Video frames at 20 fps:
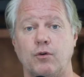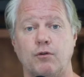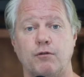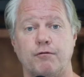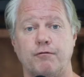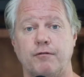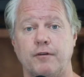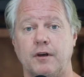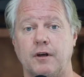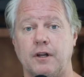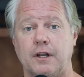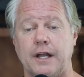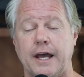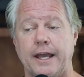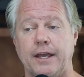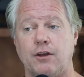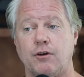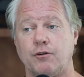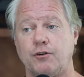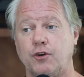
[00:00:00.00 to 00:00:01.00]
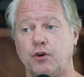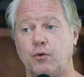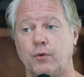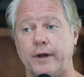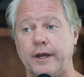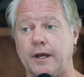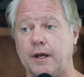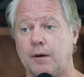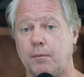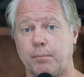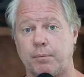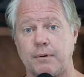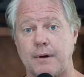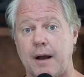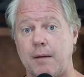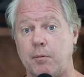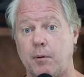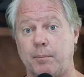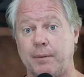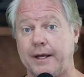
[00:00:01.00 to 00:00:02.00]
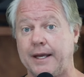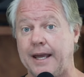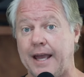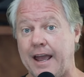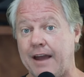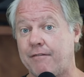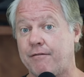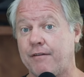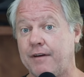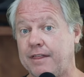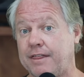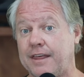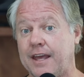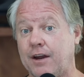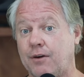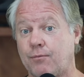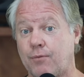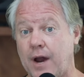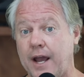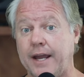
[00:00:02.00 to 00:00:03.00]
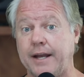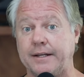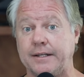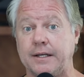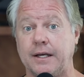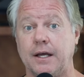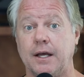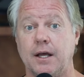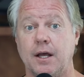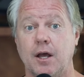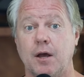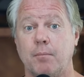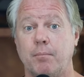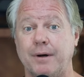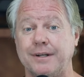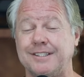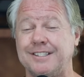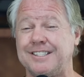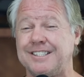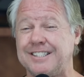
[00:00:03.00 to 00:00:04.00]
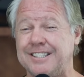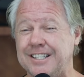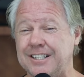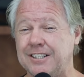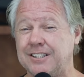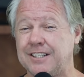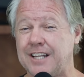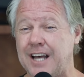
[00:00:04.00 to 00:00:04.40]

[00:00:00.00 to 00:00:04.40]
you feel like you're doing probably everything right, but still